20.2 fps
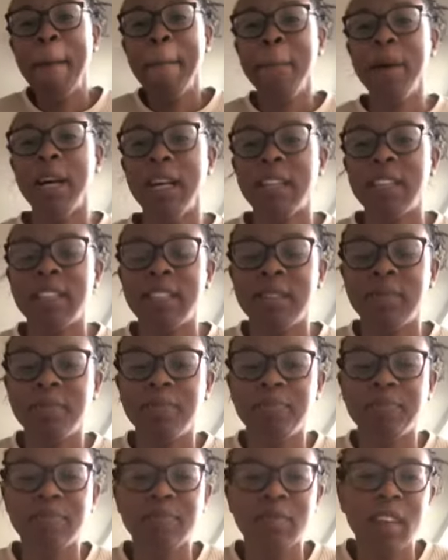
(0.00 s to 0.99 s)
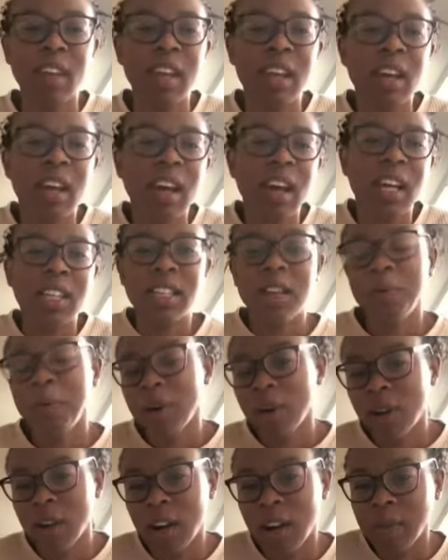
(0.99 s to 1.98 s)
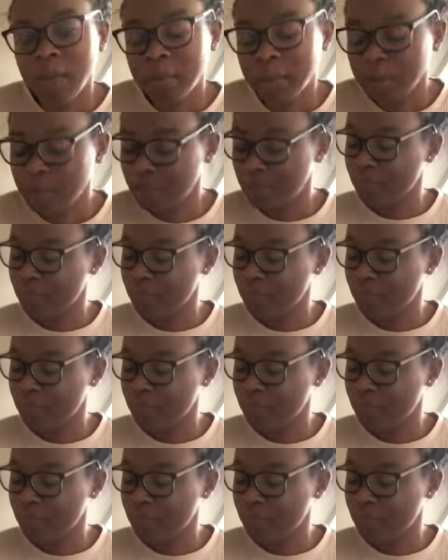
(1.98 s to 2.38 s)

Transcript: But as I woke up,